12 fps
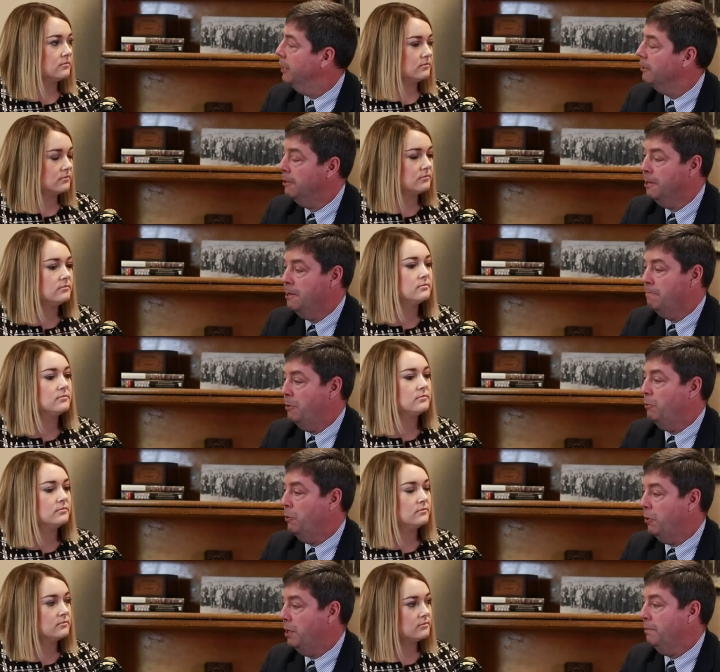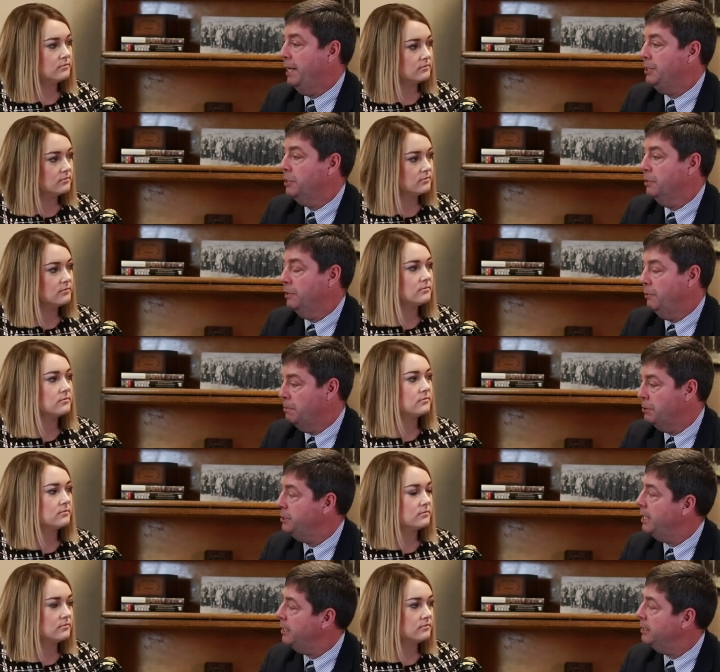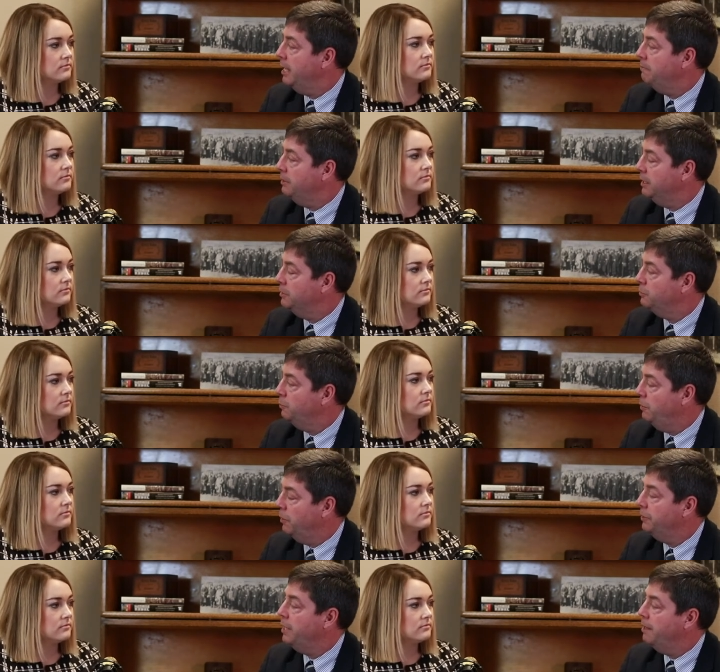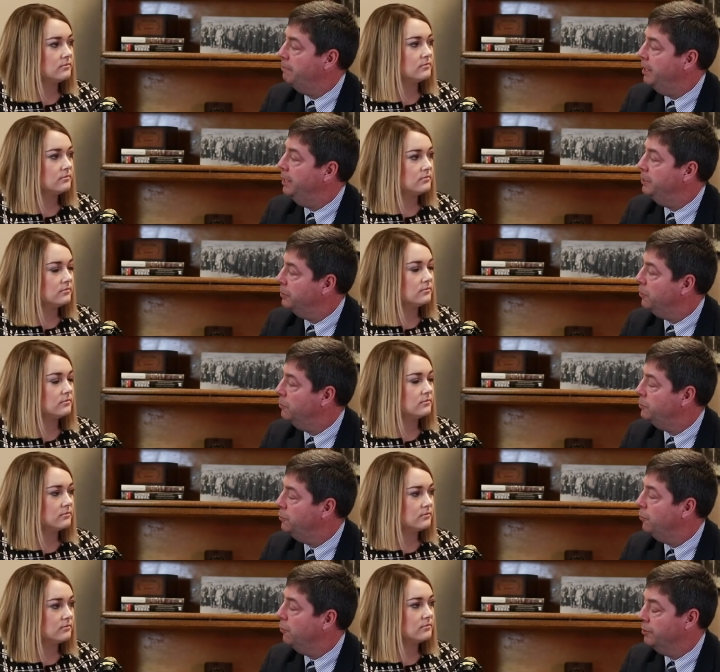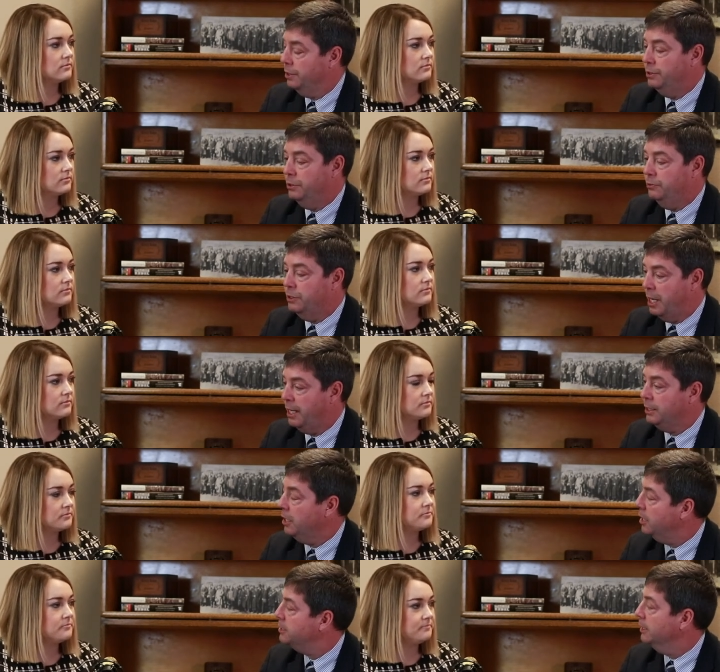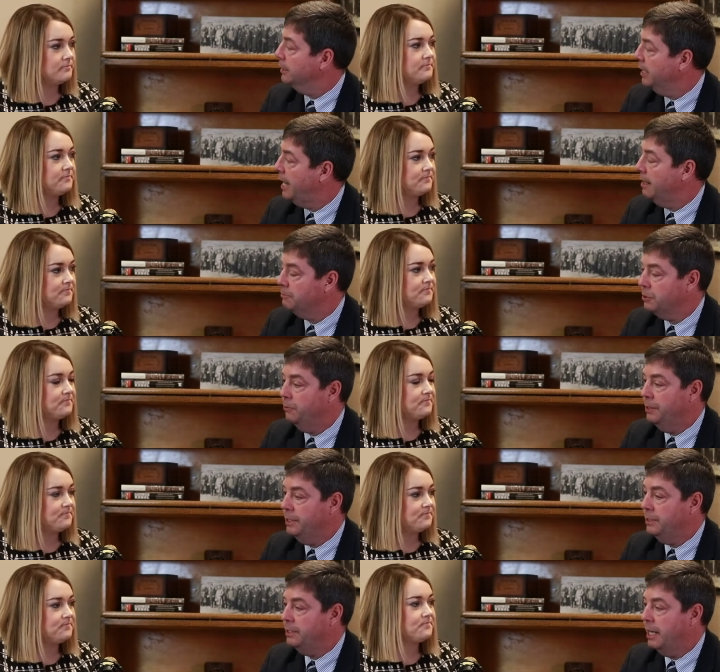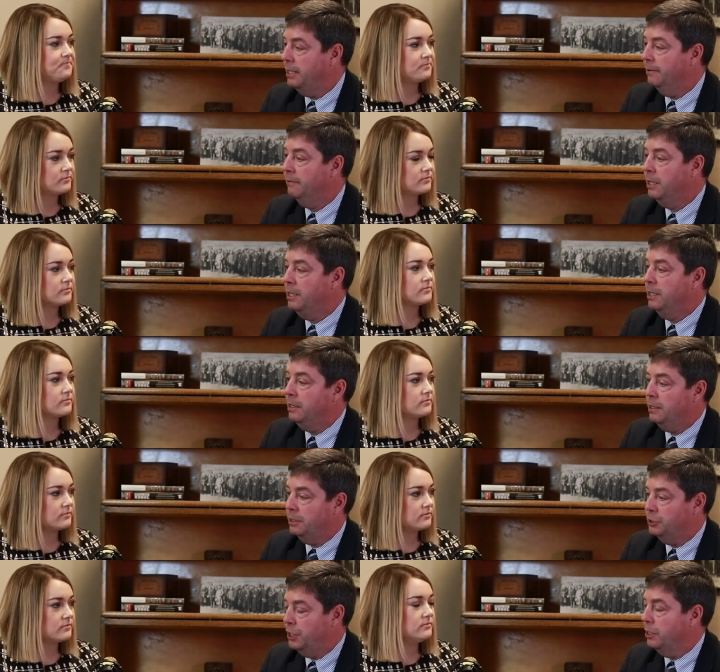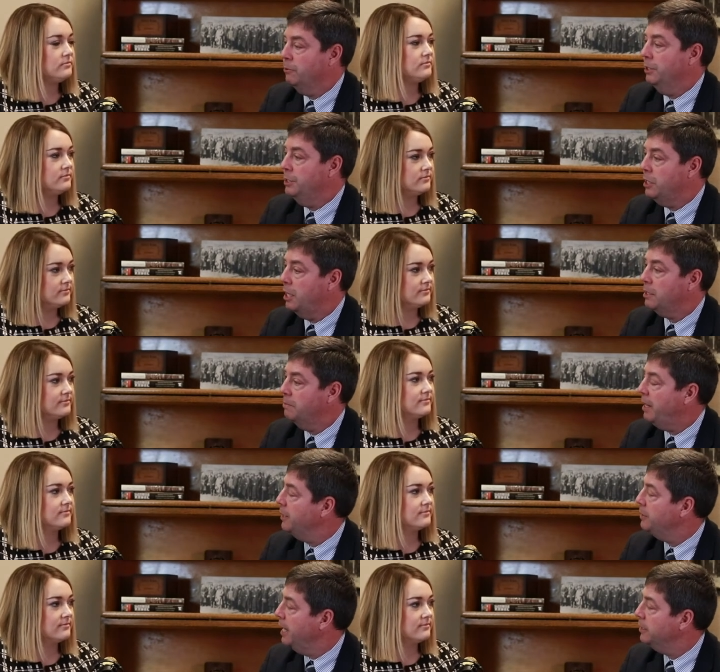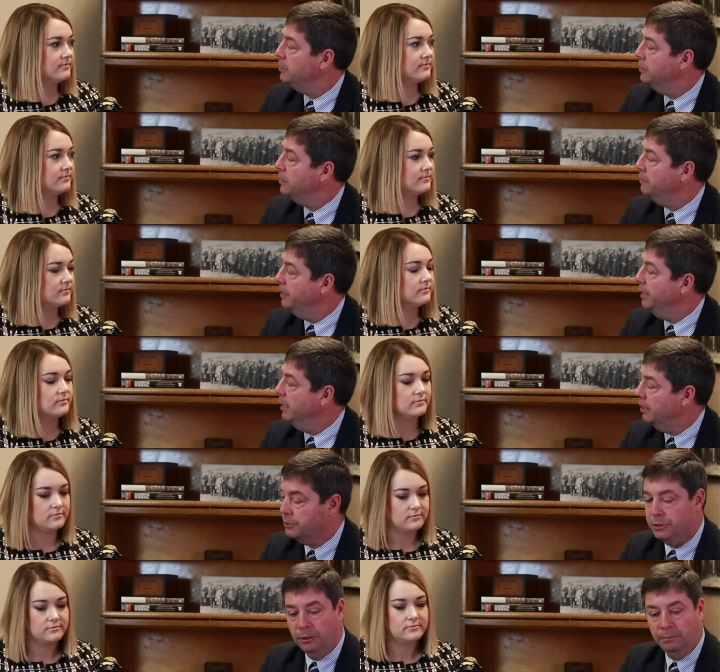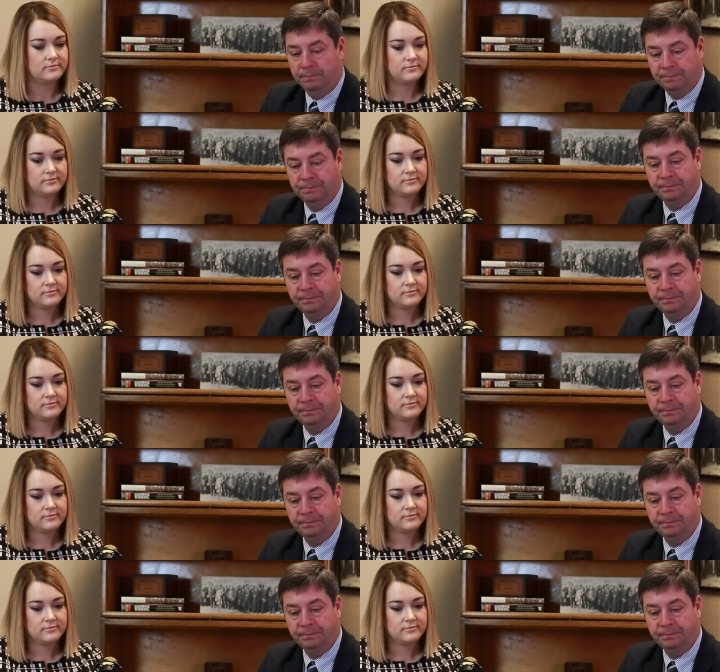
Speaker 1: there mm-hmm. but we want to make sure that we protect that because we want that money to go toward a new diagnostic lab so we did kind of generally talk about that to the committee also